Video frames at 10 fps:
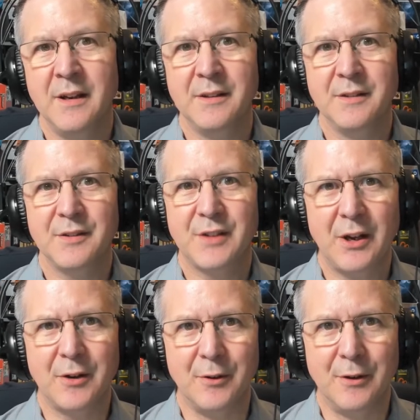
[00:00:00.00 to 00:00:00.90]

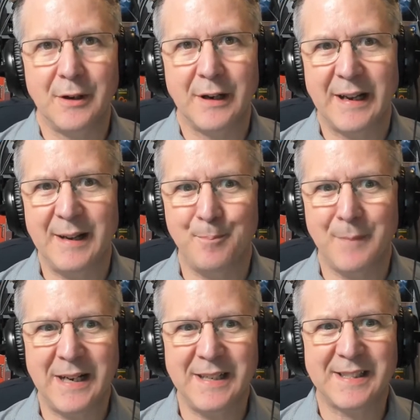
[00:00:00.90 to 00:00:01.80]
So, it
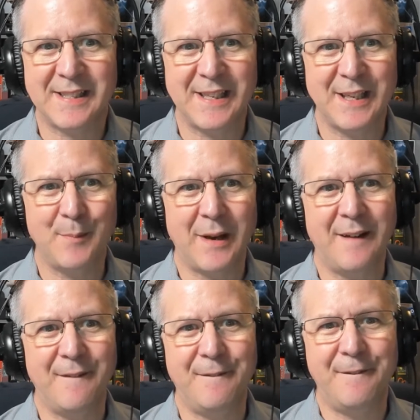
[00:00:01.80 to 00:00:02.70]
might seem
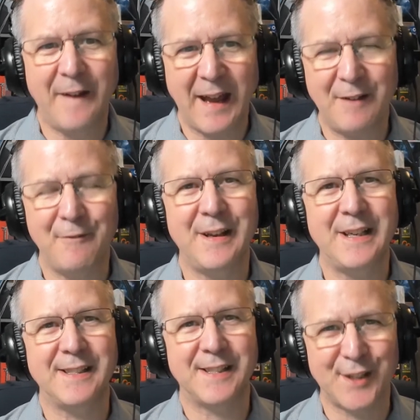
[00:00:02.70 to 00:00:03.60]
a
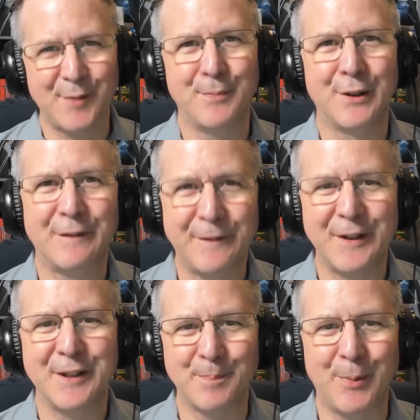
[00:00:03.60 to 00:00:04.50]
very simple
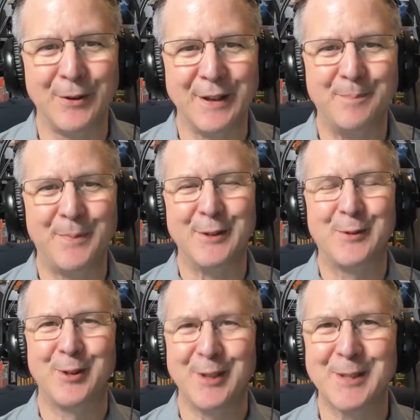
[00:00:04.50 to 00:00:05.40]
first point, but
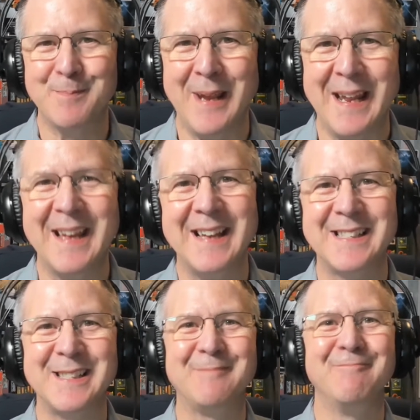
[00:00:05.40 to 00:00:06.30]
trust me, it
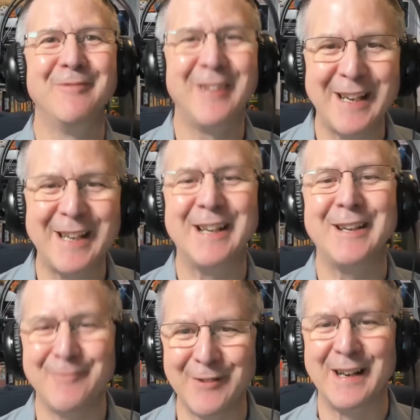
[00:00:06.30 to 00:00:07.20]
is really
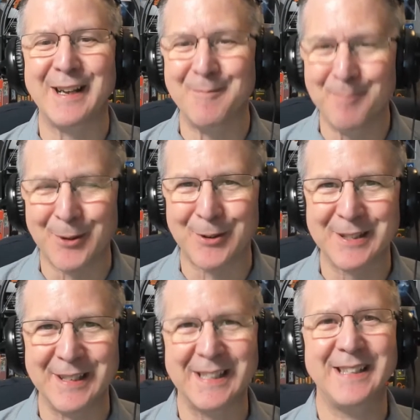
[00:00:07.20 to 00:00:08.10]

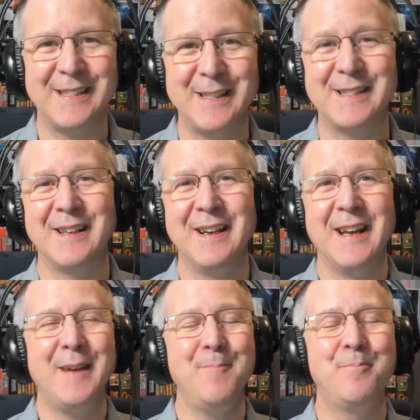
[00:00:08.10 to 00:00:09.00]
important. It is
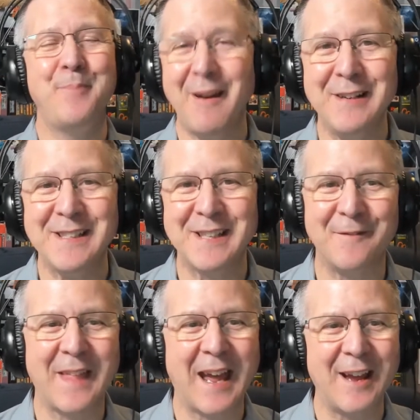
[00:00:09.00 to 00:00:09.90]

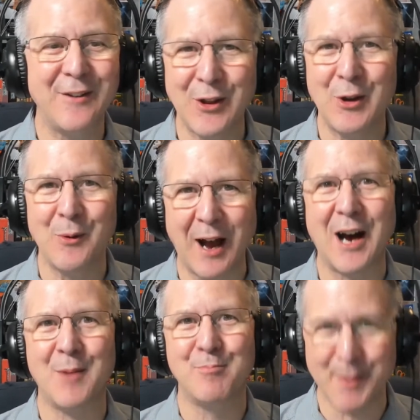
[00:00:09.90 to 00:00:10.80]
imperative that you
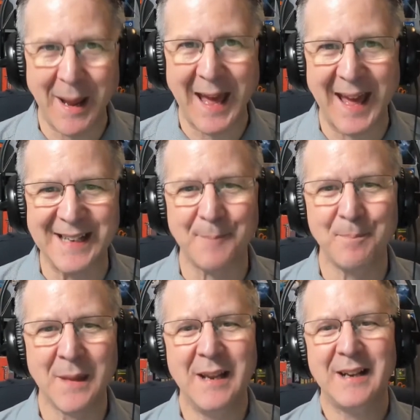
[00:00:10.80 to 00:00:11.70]
are prepared.
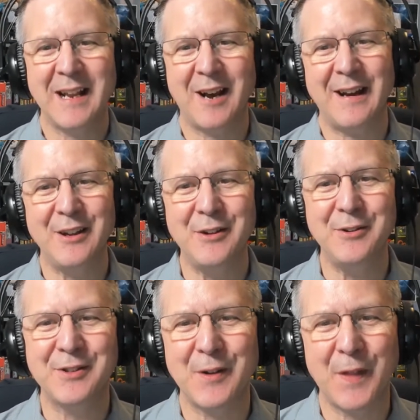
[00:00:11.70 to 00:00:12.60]
Now, I
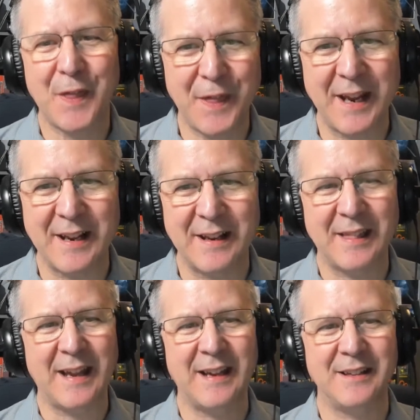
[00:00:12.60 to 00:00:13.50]
used to think
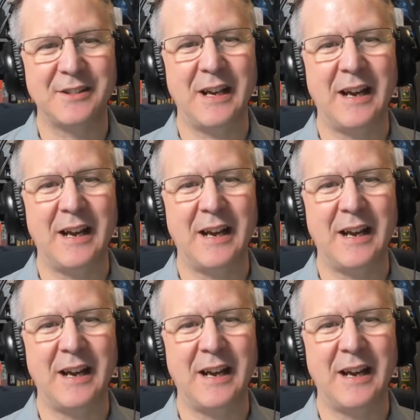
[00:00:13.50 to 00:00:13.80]
that